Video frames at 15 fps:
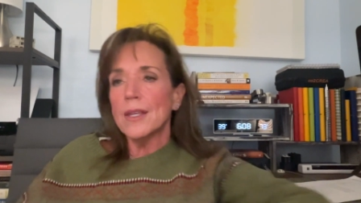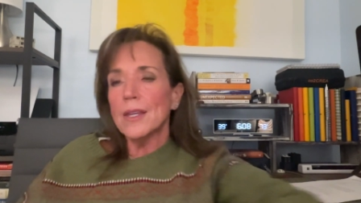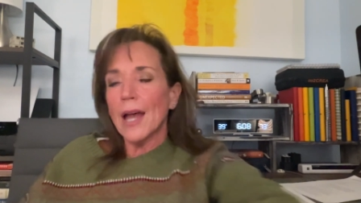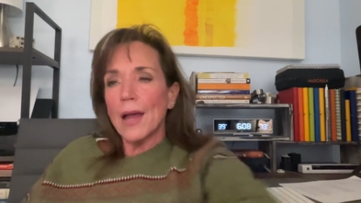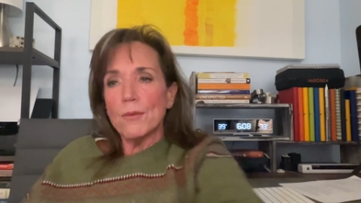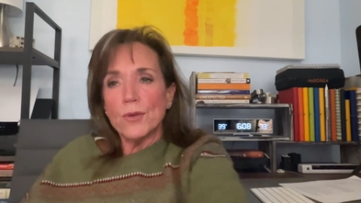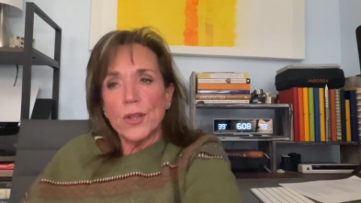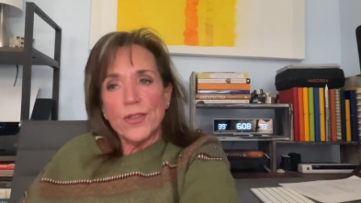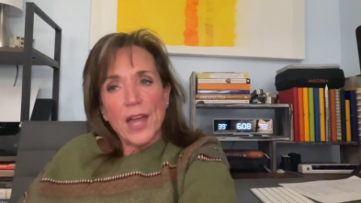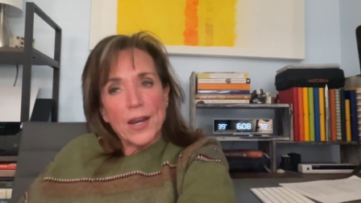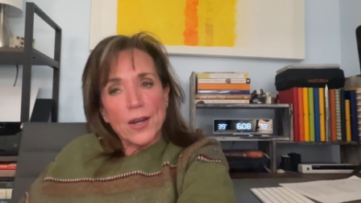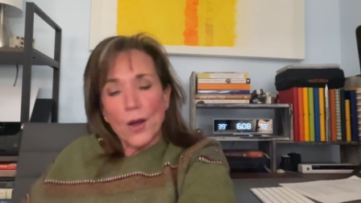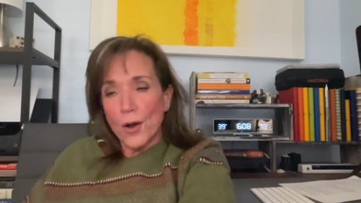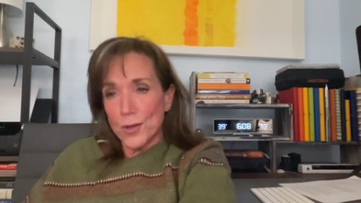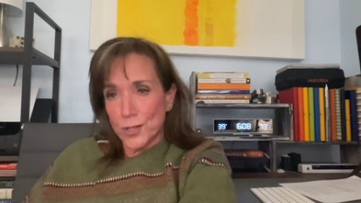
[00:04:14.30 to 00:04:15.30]
I would
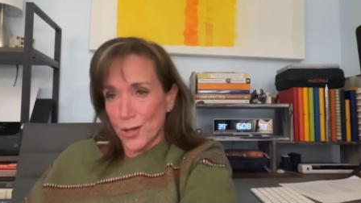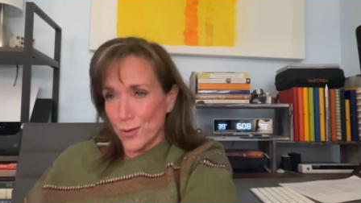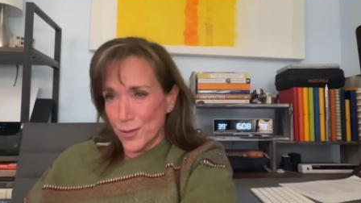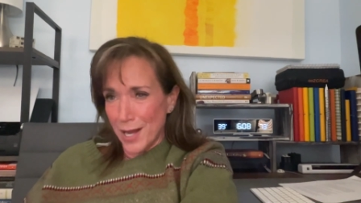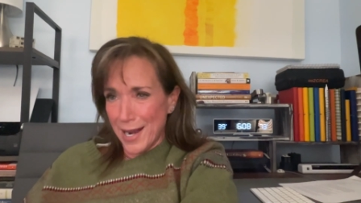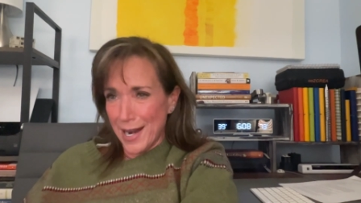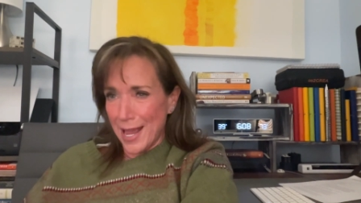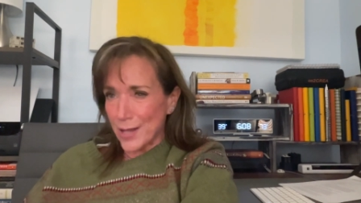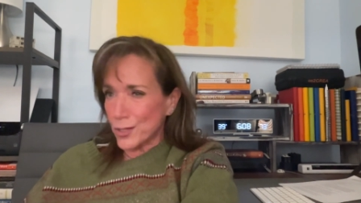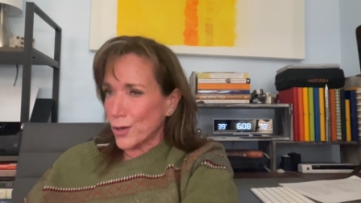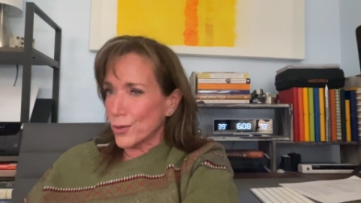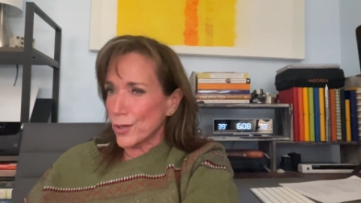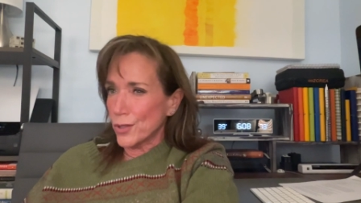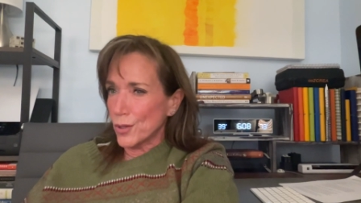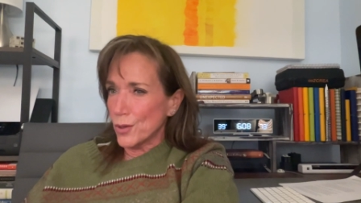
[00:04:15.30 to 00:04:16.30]
then also not ask
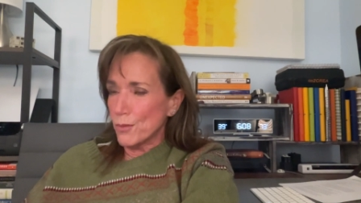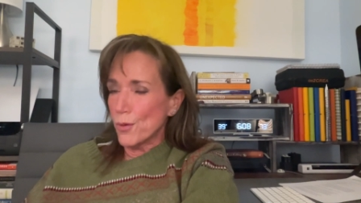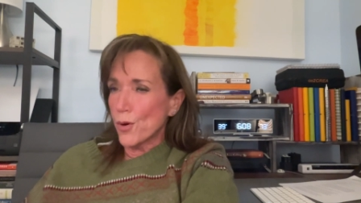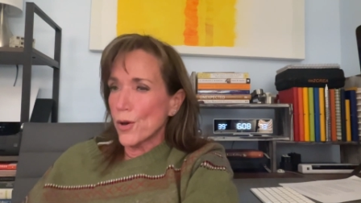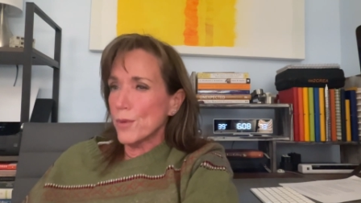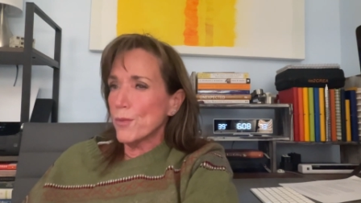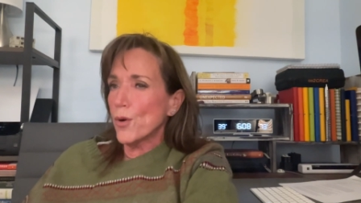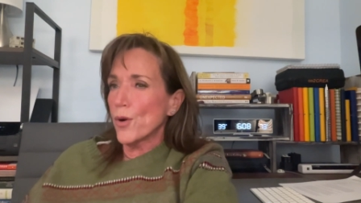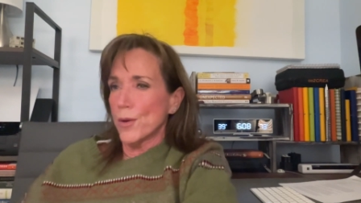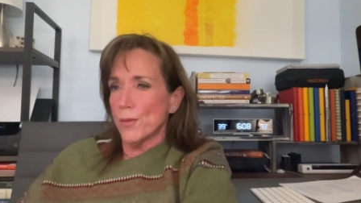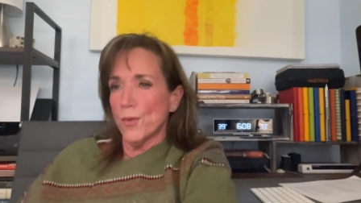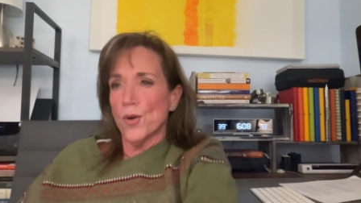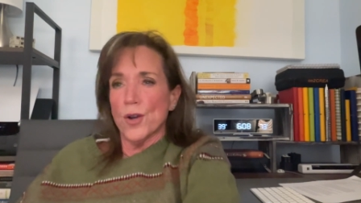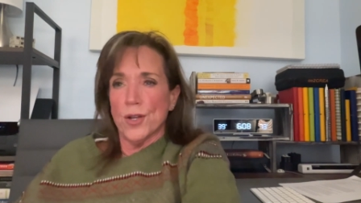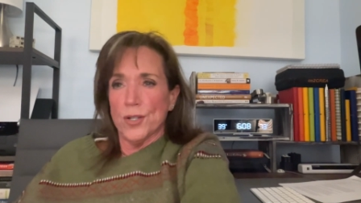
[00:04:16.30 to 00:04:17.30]
her to do more and more and
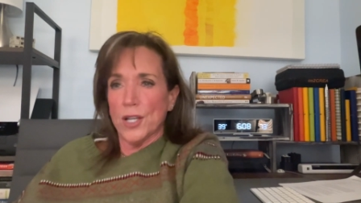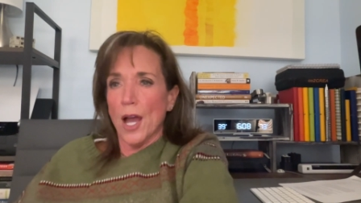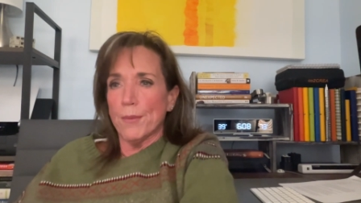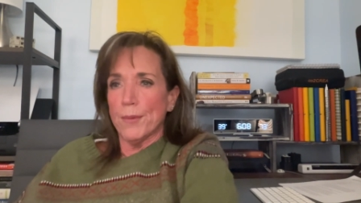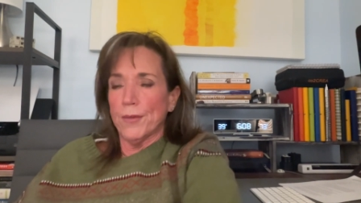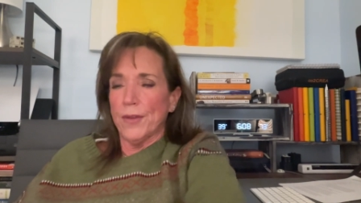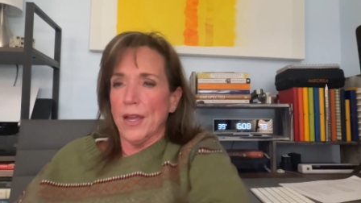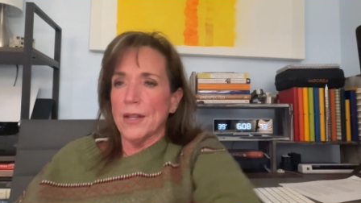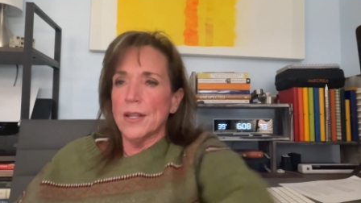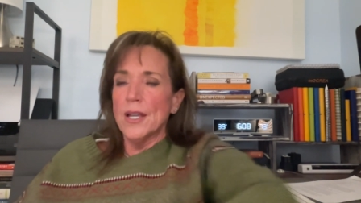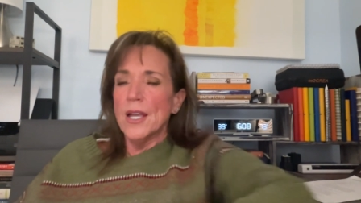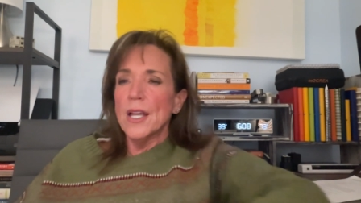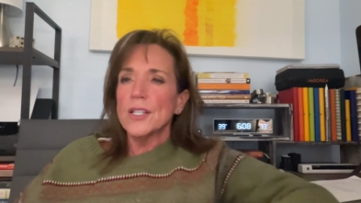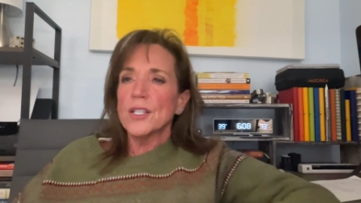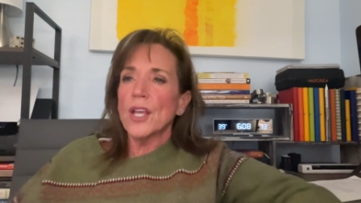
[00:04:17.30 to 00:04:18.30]
more on top of it.
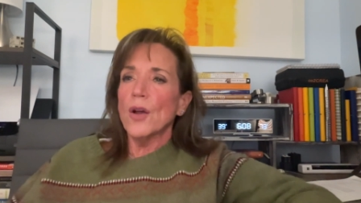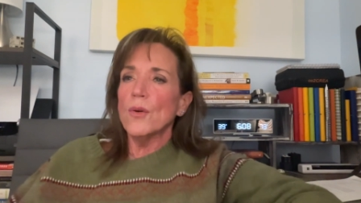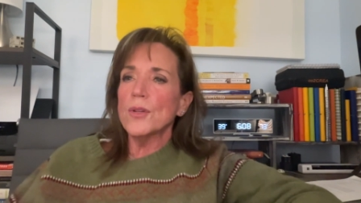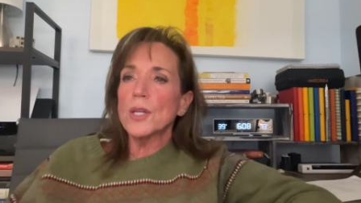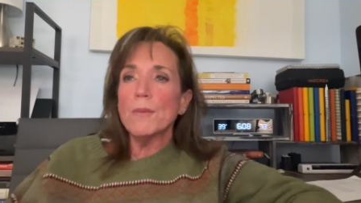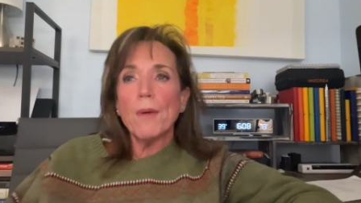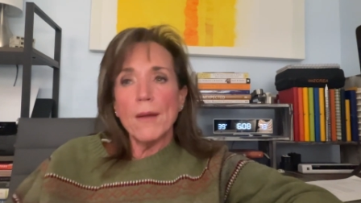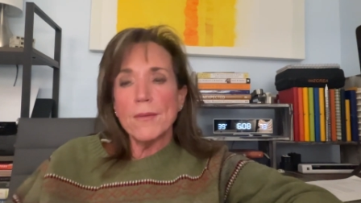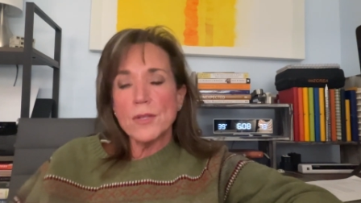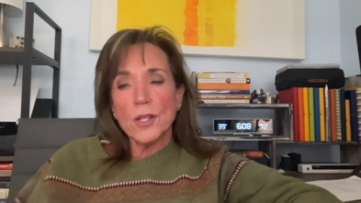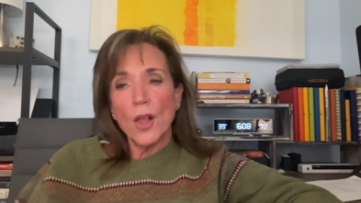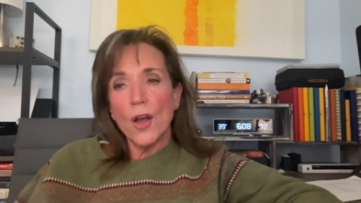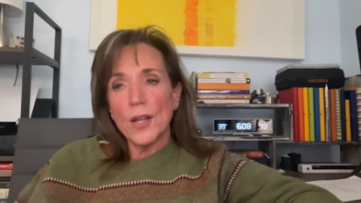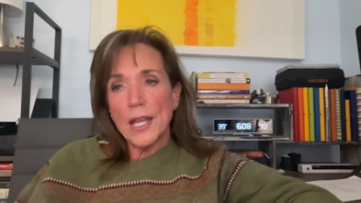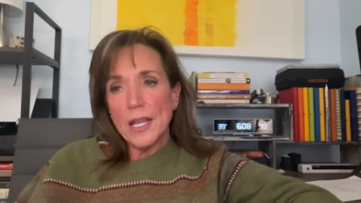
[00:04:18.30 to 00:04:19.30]
So she probably has a
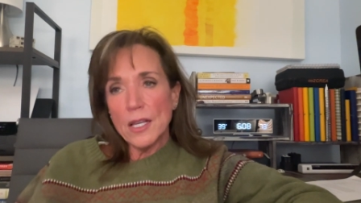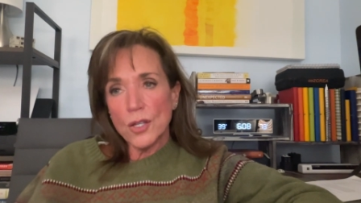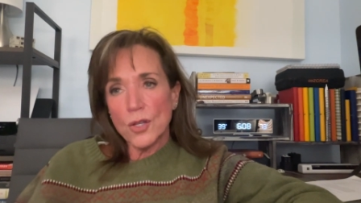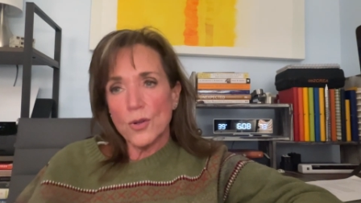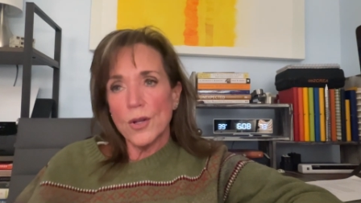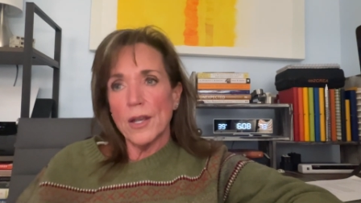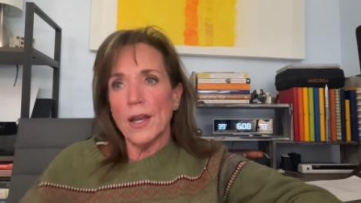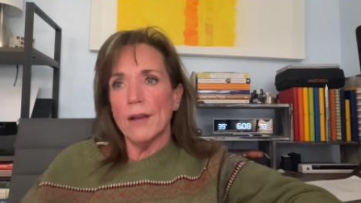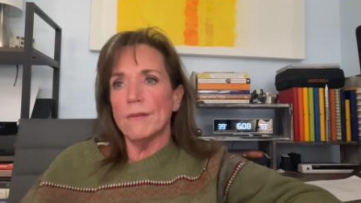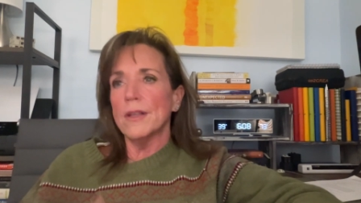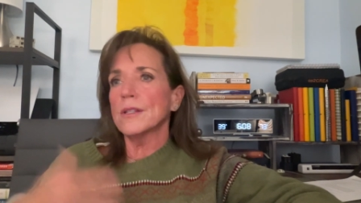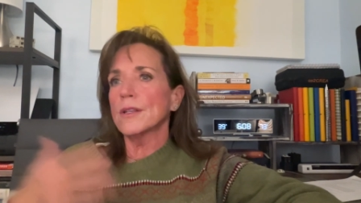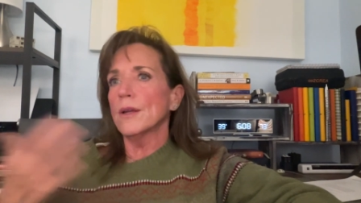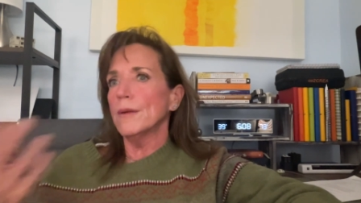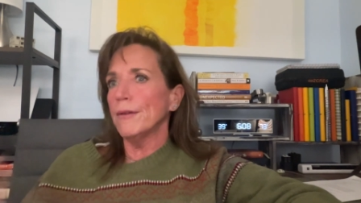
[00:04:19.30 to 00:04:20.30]
long history of this
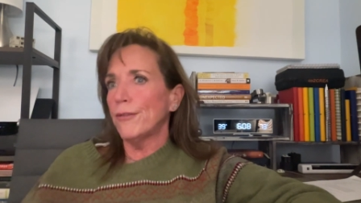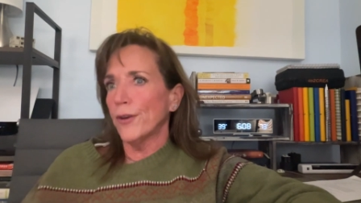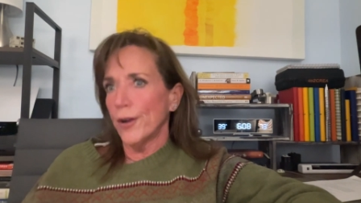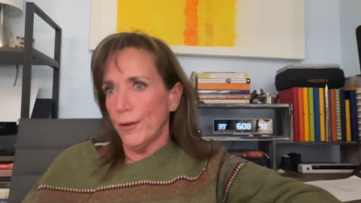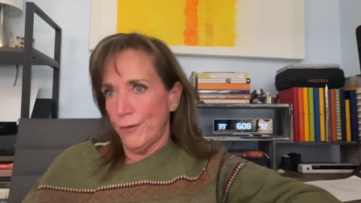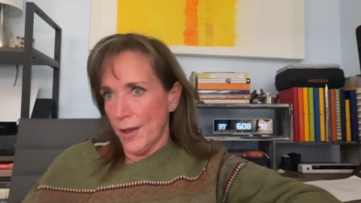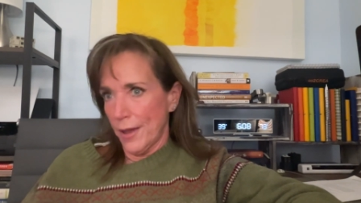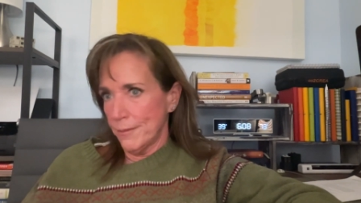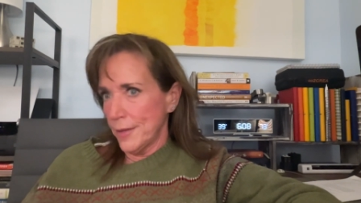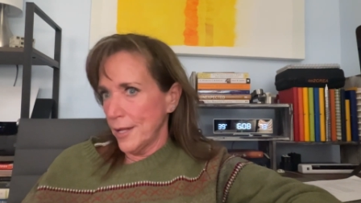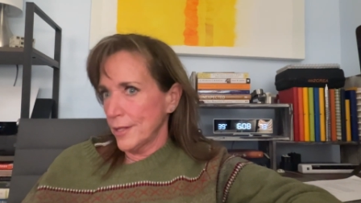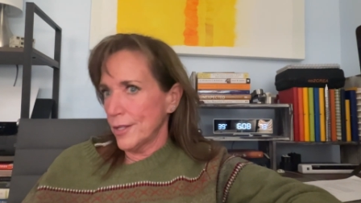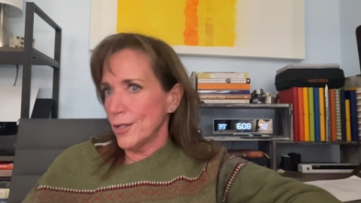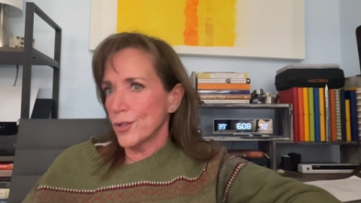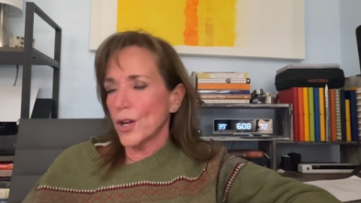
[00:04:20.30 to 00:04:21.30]
is going to be 45
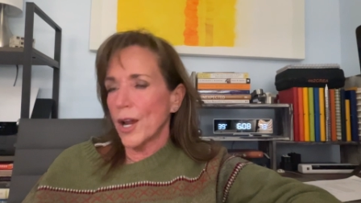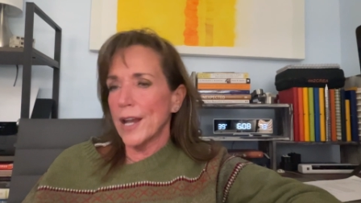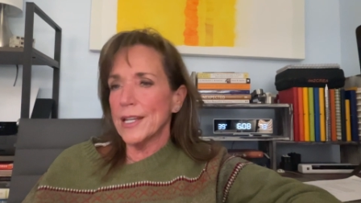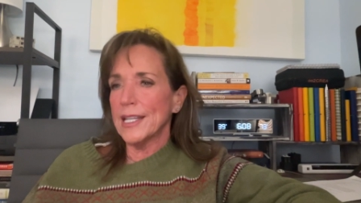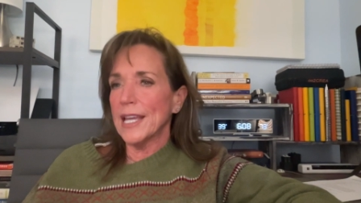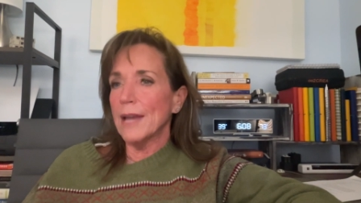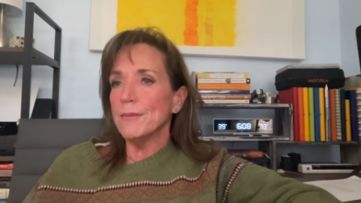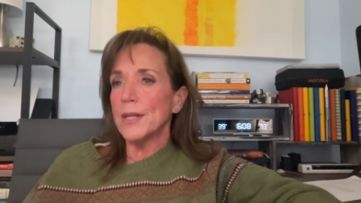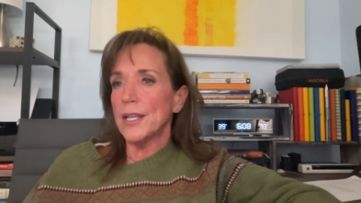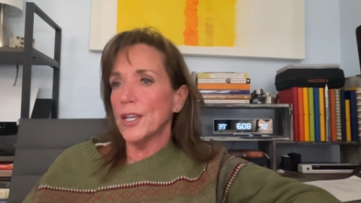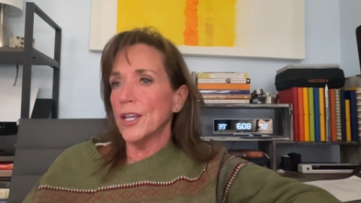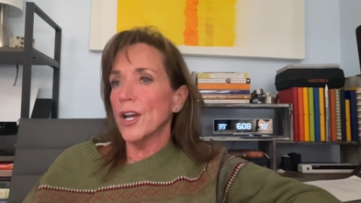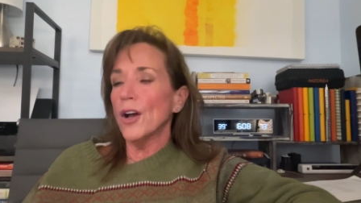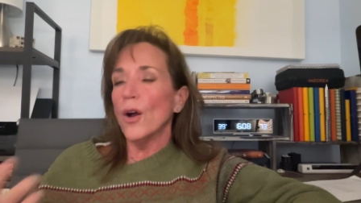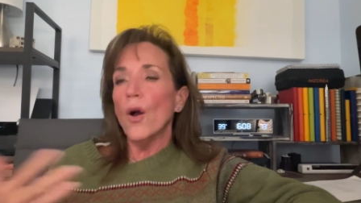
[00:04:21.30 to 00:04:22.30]
minutes of you trying to get me to
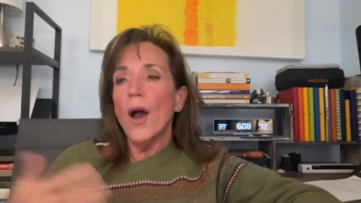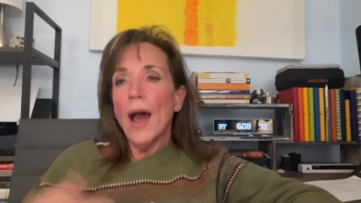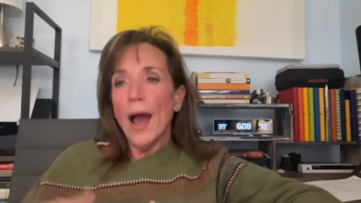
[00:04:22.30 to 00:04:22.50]
go.